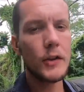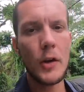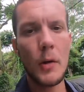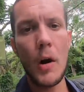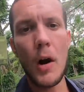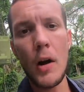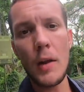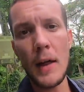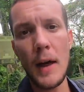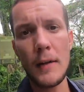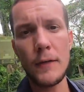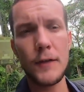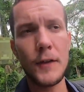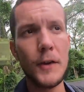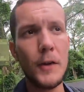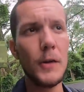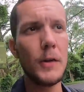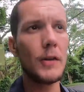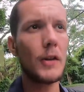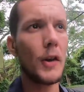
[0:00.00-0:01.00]
So all that
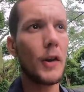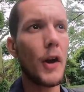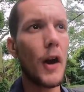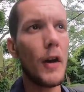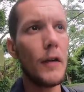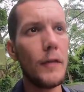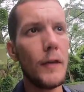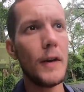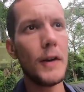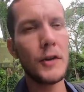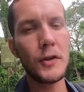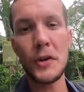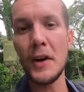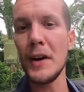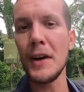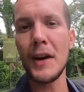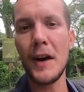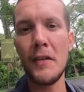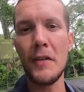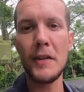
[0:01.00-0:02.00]
food, the coffee and
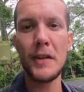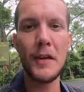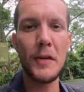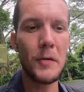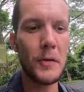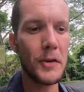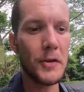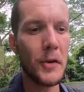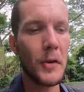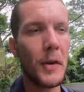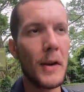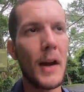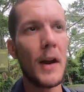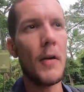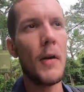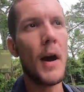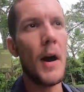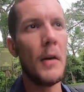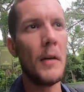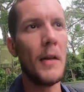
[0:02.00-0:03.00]
drink and everything was only
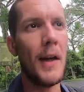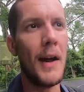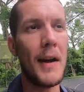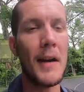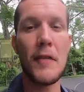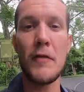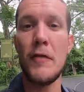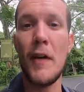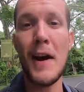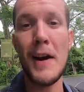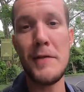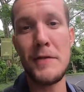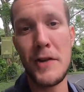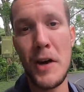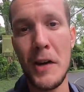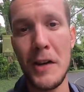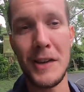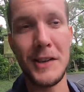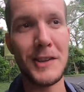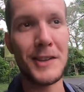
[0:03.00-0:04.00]
around like
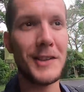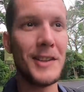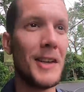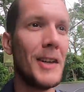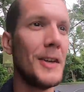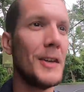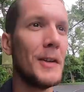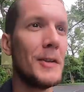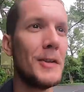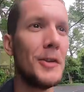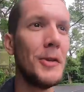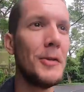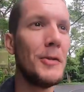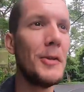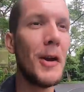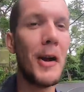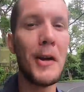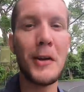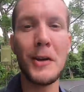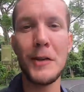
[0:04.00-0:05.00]
$5. So
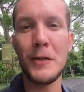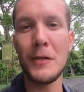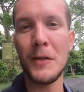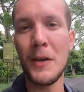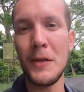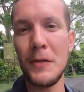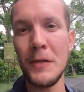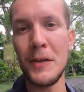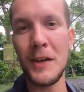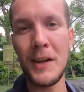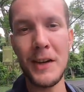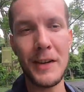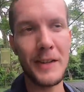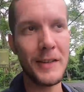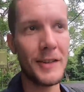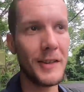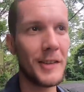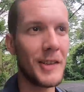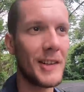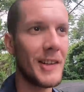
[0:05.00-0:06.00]
$2.50 each.
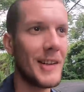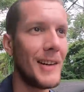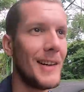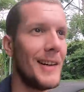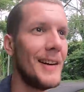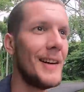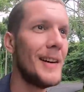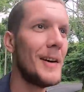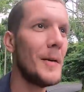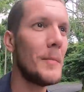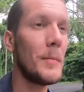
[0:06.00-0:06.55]
Pretty cheap.